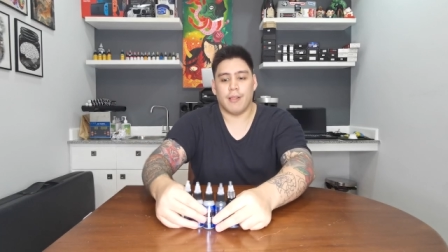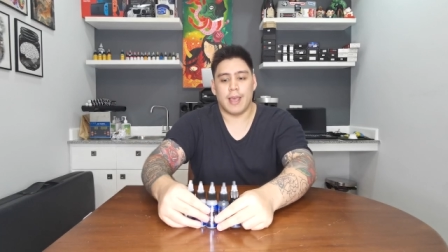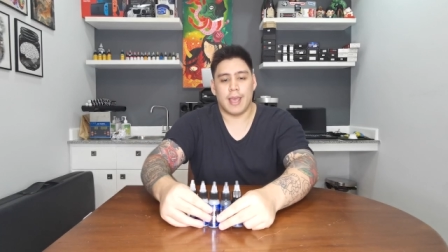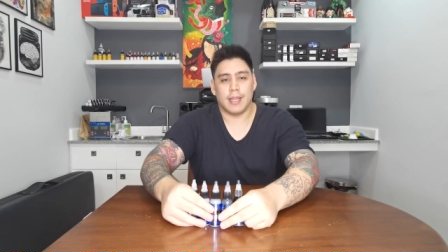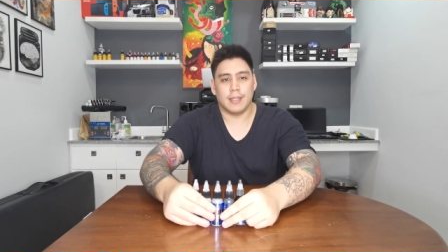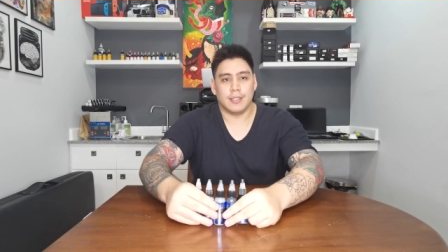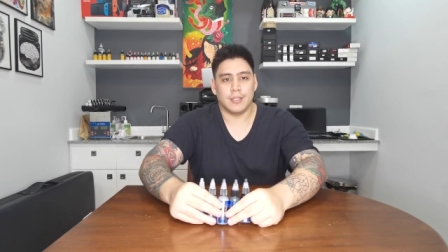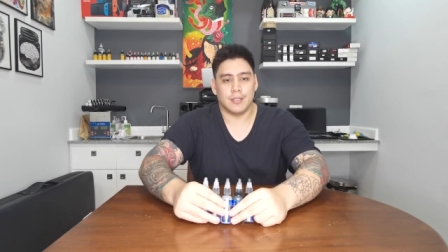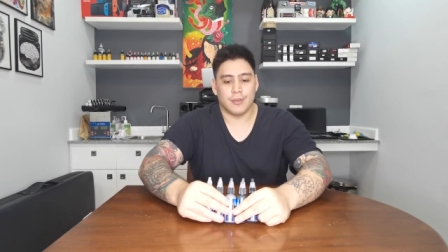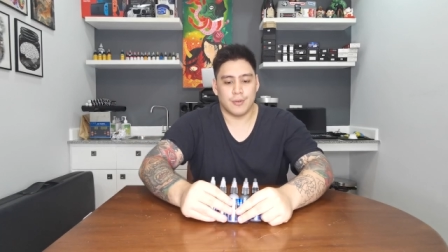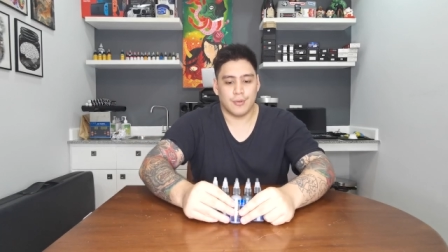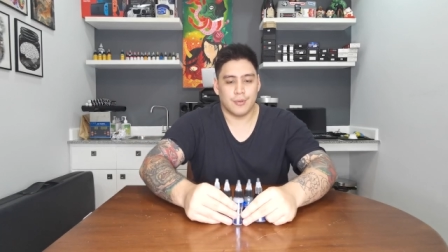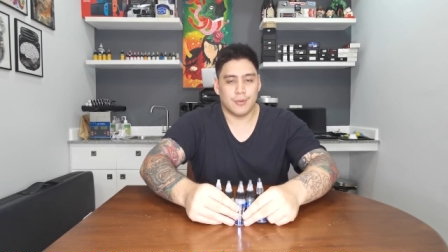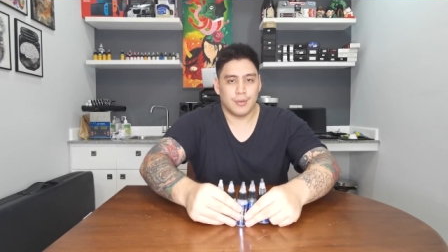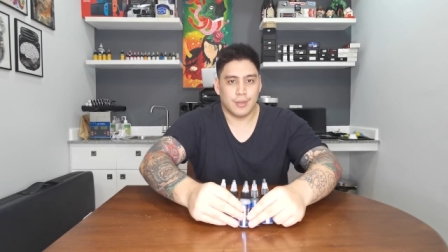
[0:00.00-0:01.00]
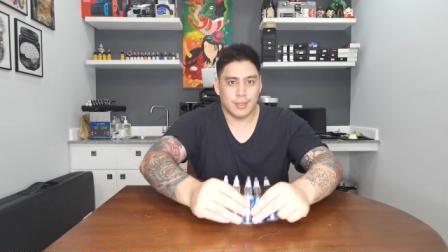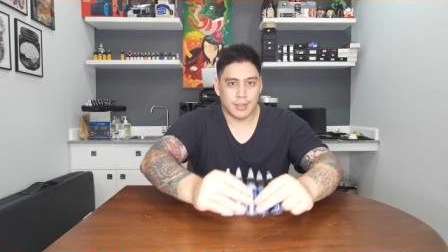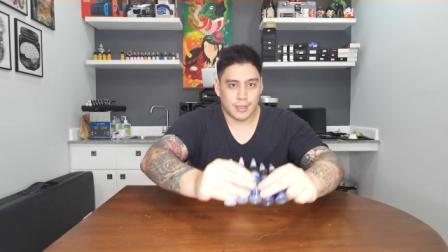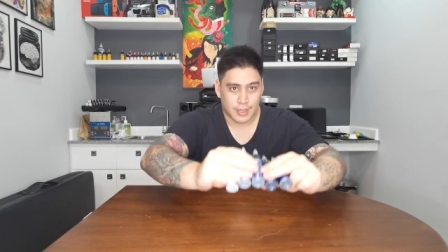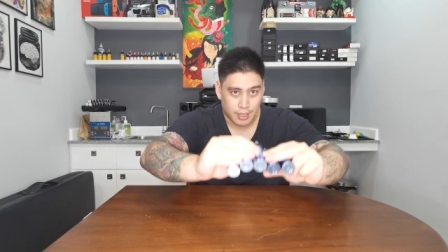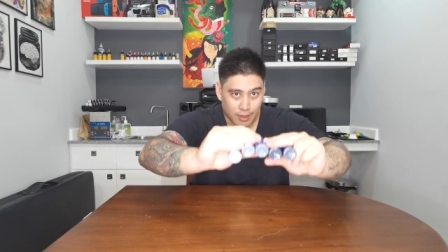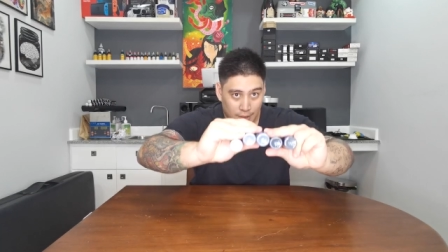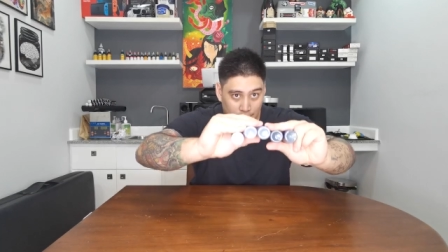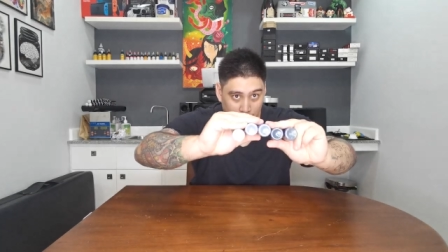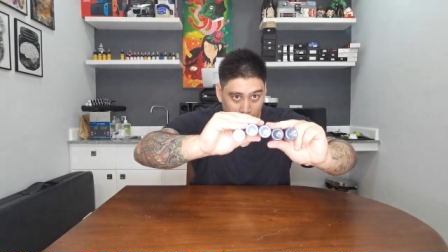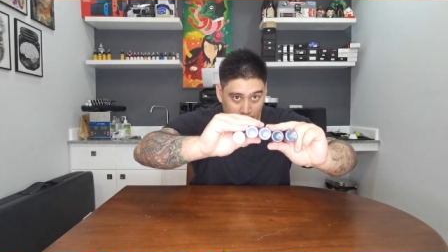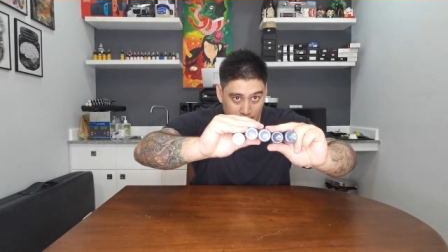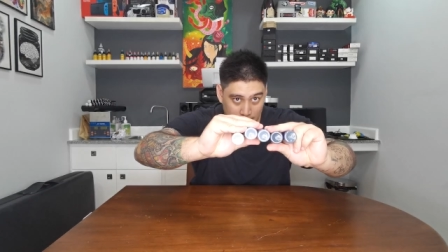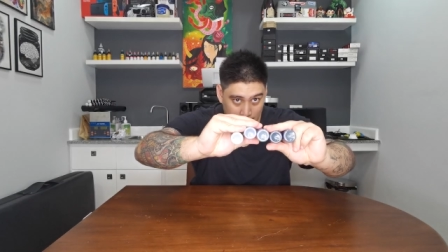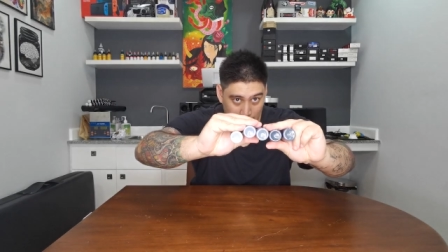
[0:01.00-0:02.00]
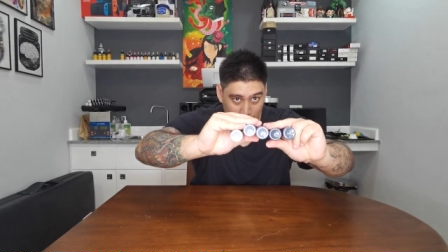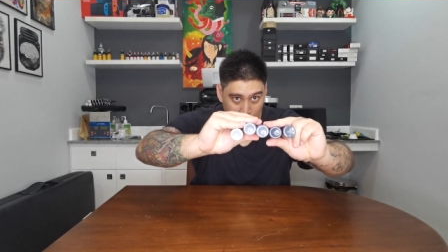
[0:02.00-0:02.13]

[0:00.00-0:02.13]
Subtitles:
flat, so take a look at